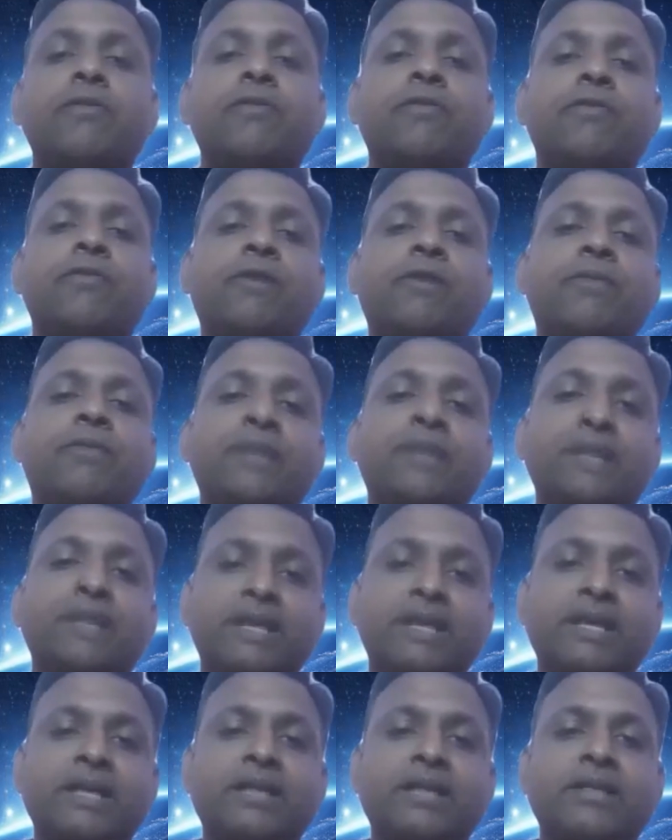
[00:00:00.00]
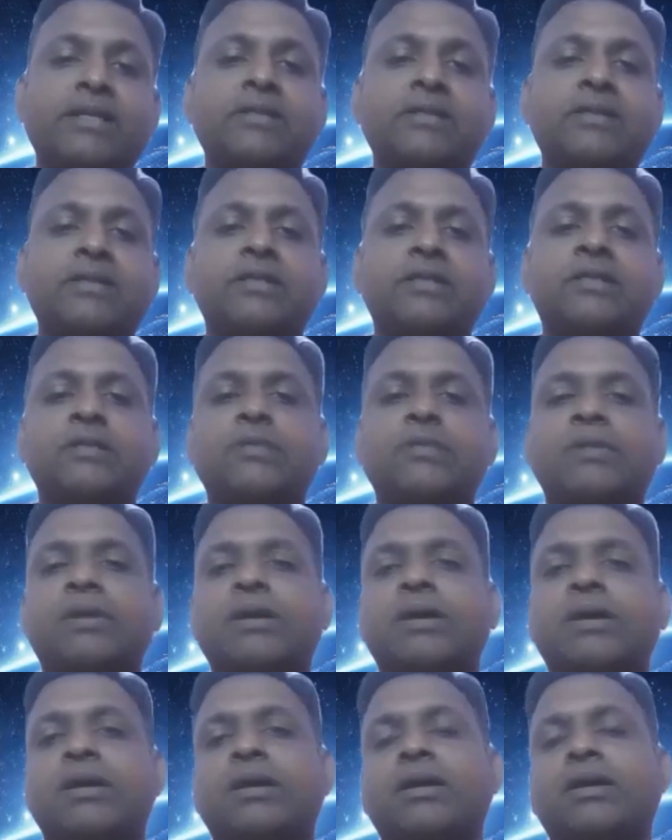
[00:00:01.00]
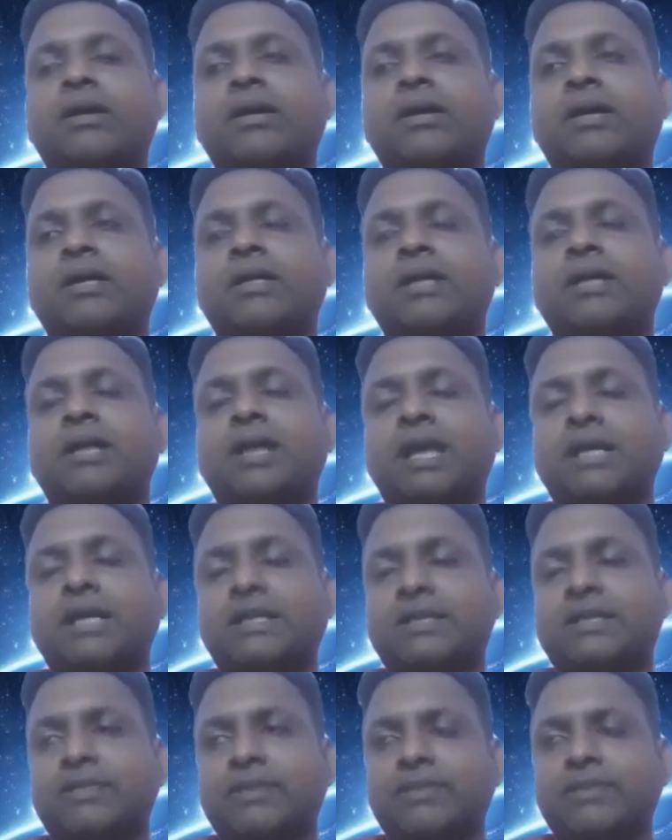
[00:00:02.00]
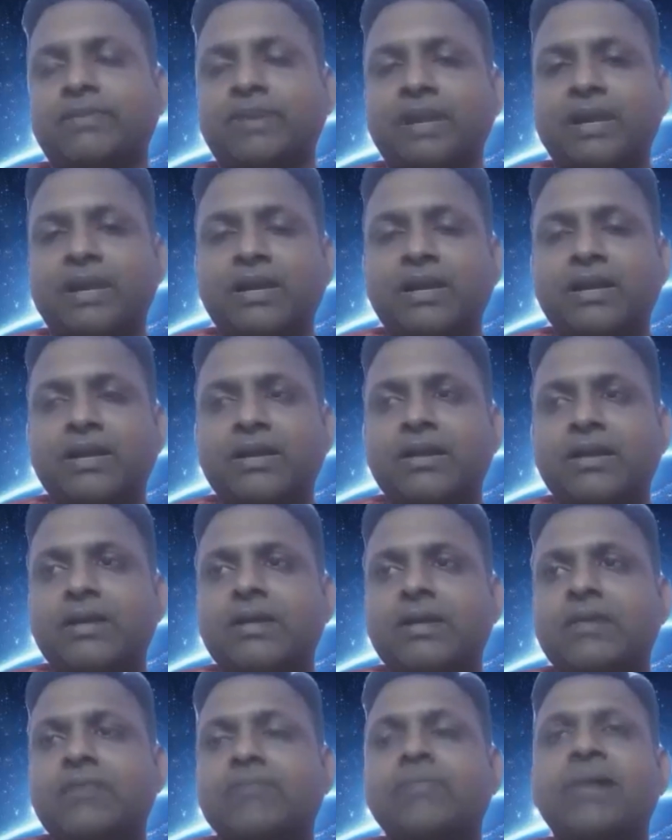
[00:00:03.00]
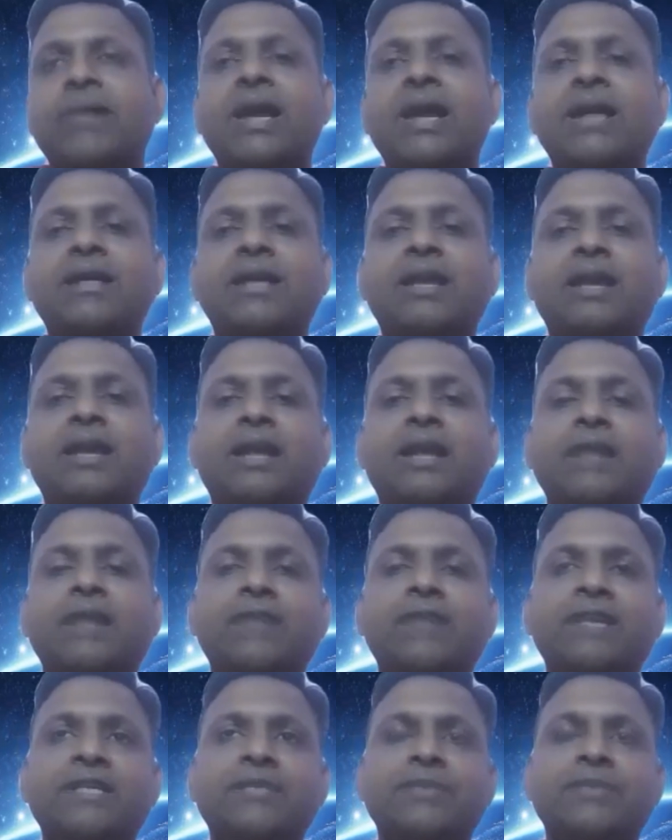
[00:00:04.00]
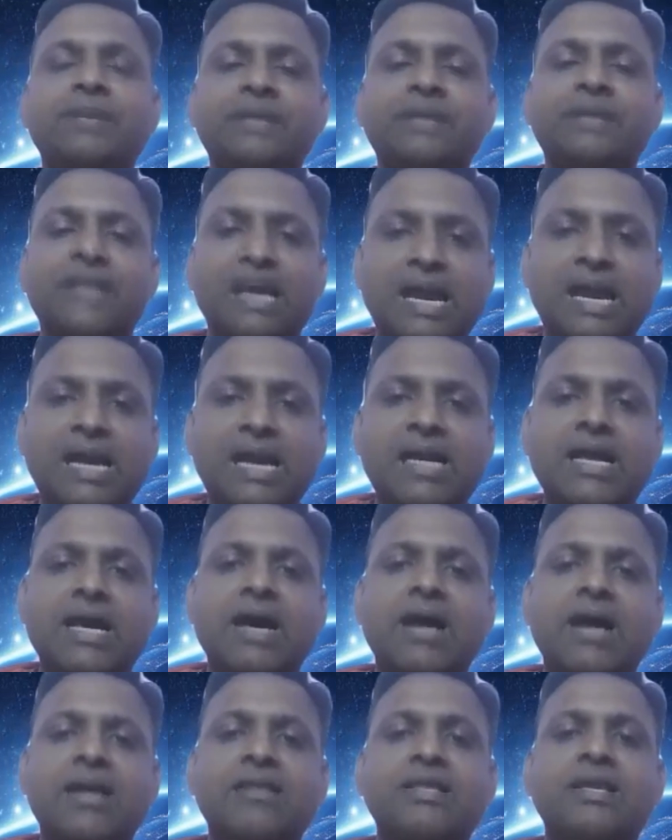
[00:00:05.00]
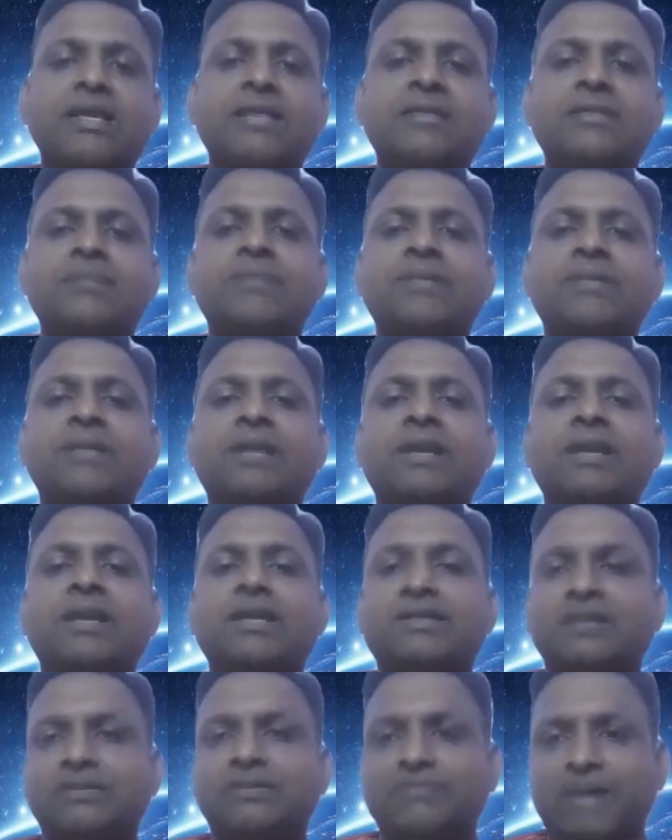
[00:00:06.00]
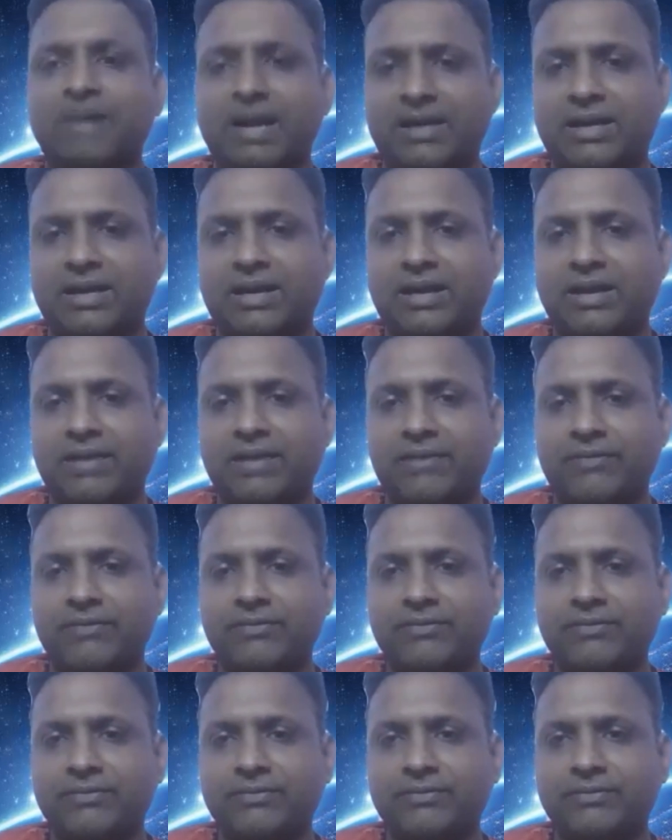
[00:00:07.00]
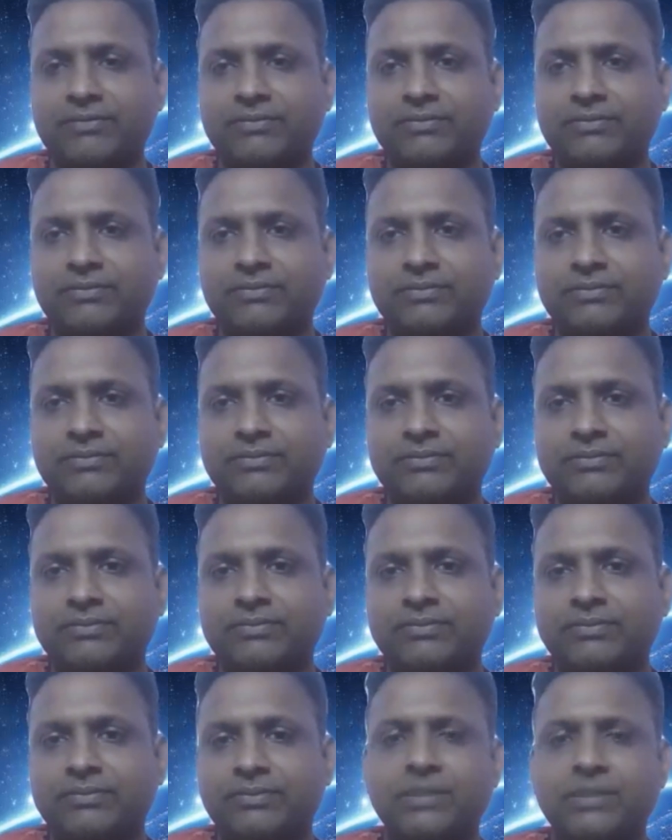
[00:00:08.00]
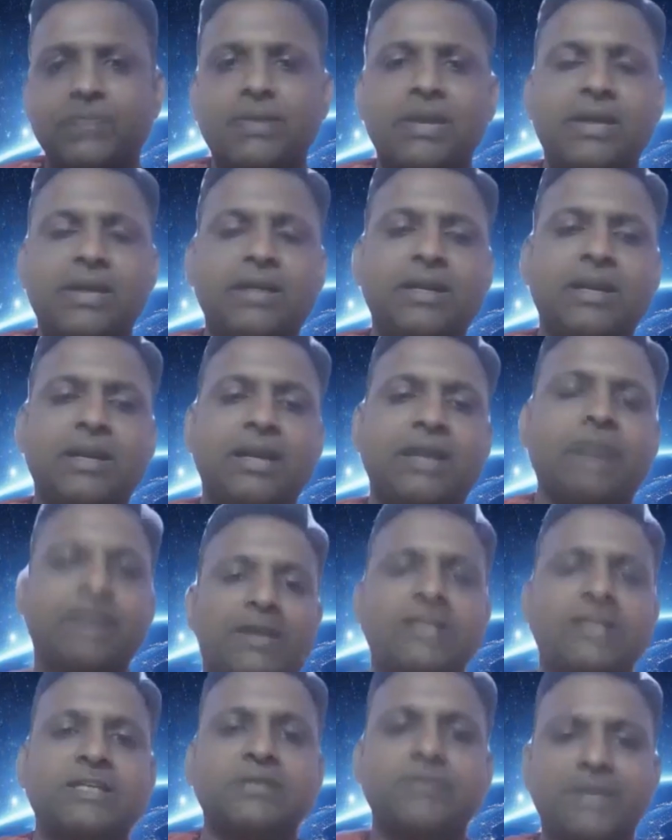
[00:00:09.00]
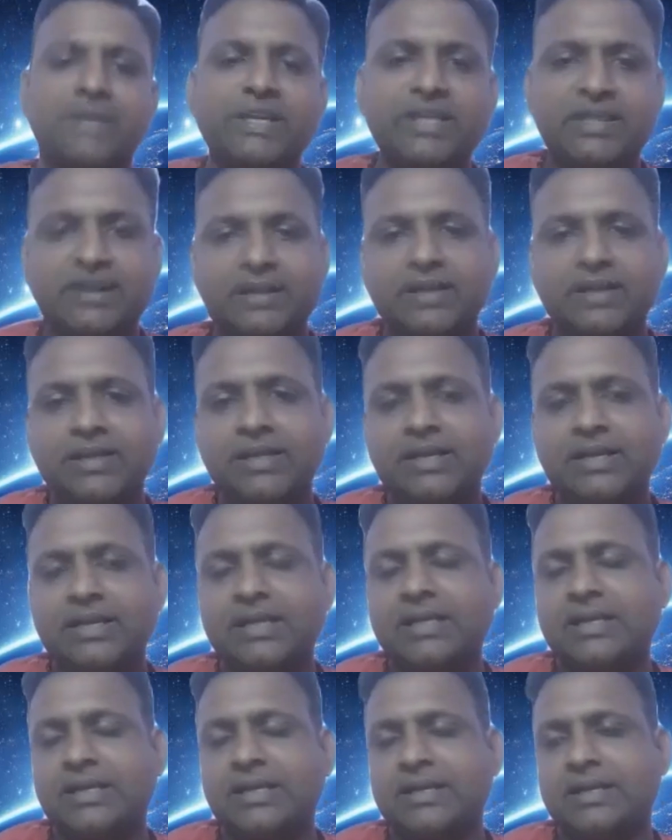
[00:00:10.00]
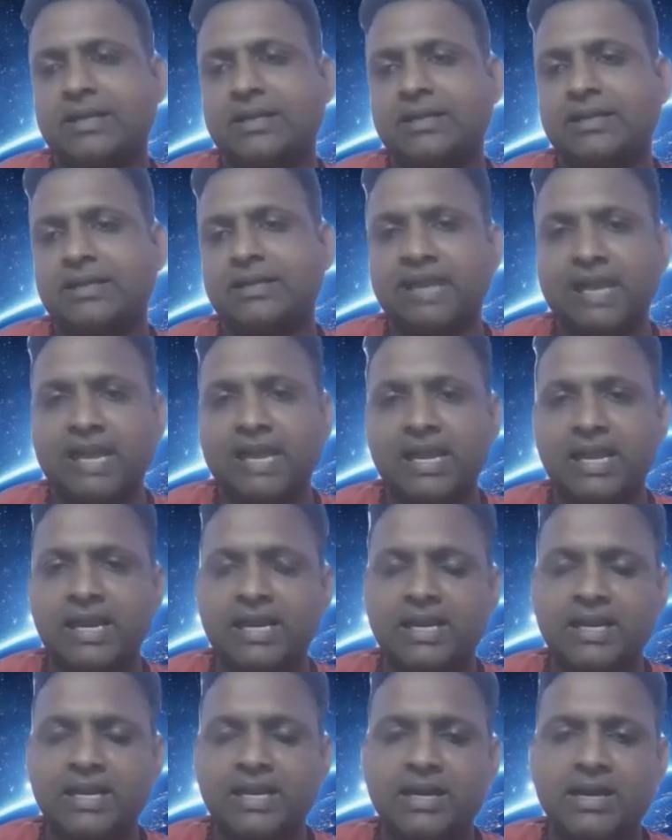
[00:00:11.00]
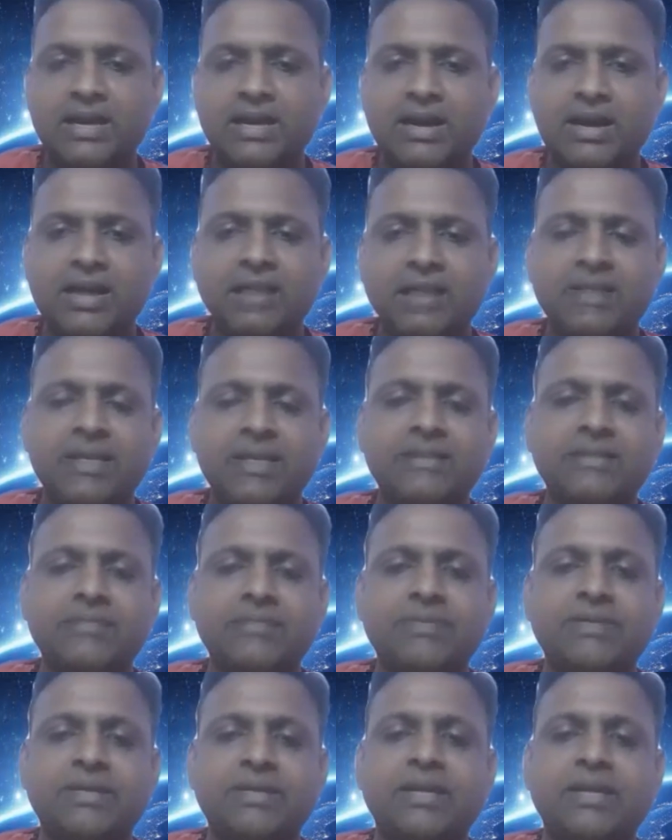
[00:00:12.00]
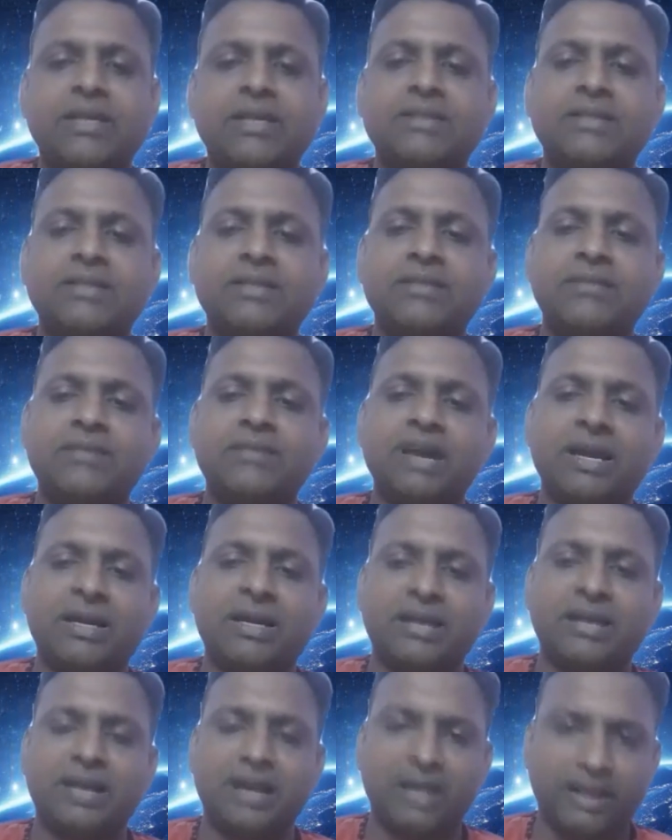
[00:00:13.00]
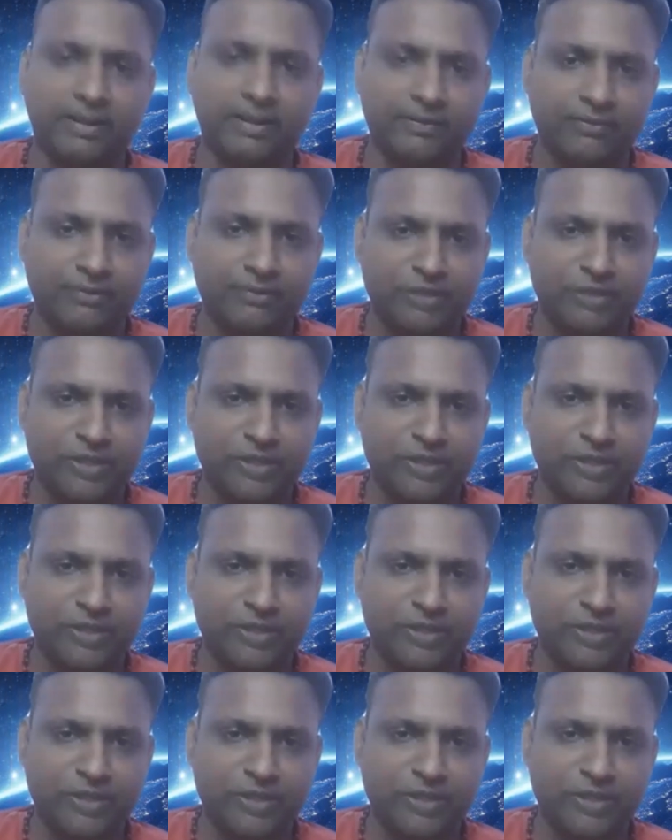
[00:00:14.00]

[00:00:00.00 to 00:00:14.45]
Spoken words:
for many this Rishabha Lagna Rashi people, marital life has been delayed or there is a bitterness in marital life. Marital life has been delayed or there is a bitterness in marital life.